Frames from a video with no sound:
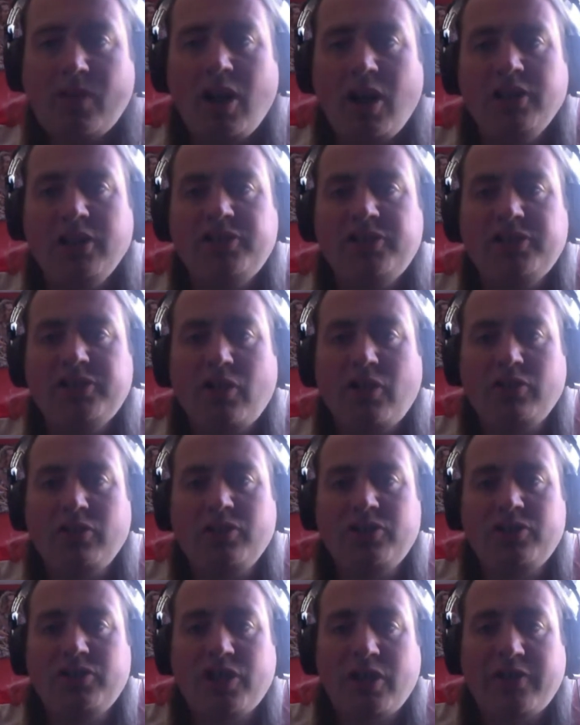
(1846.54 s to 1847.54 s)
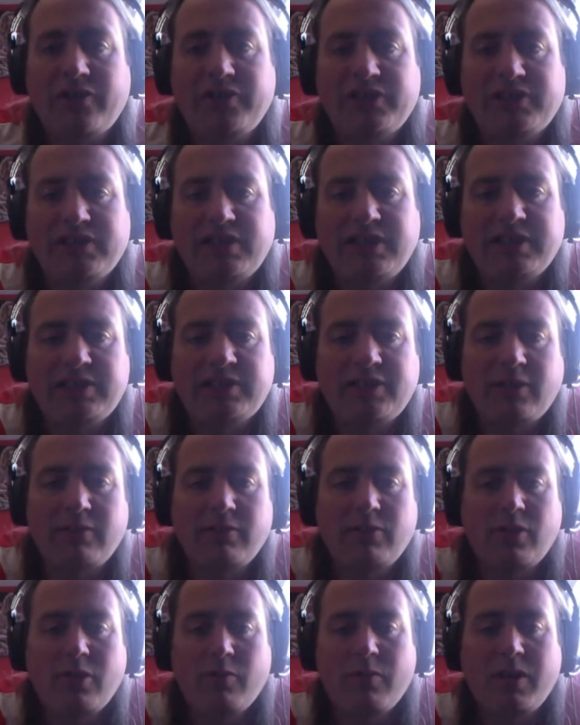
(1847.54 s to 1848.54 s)
just on the surface of this don't
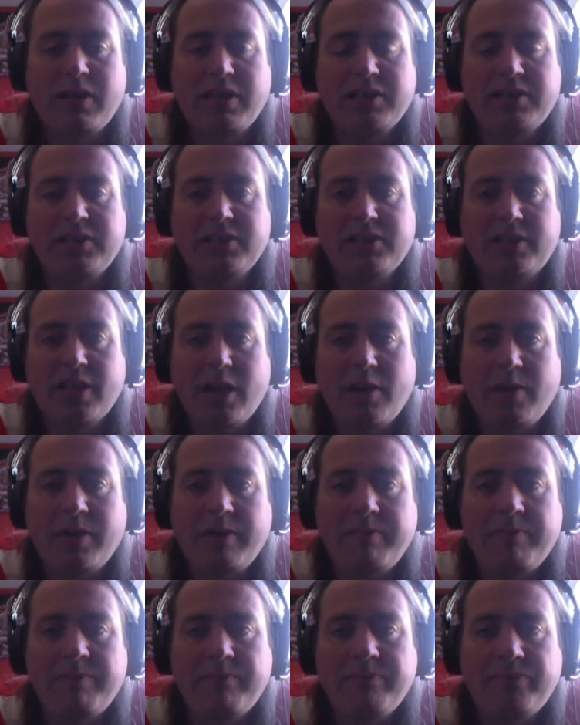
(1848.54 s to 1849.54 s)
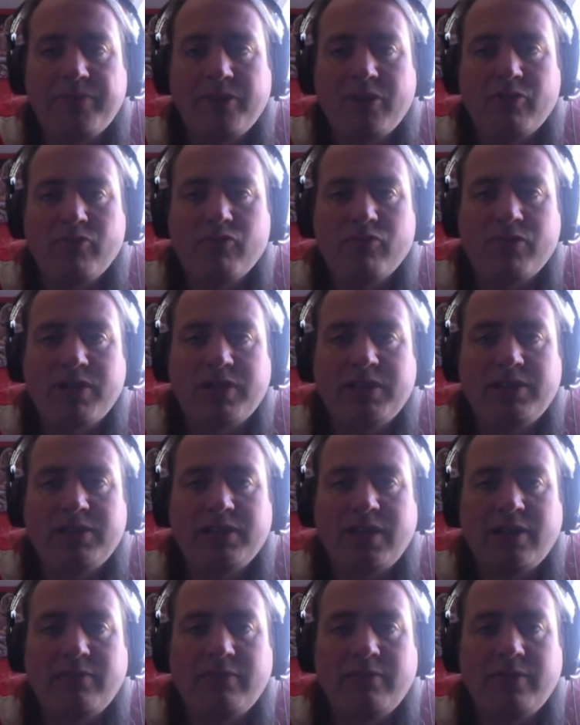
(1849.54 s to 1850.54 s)
like where this is going. I really
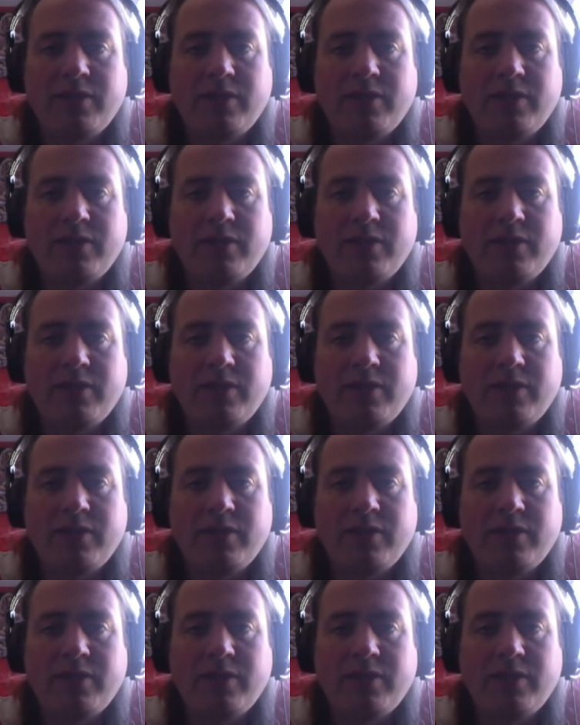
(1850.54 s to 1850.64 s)
don't.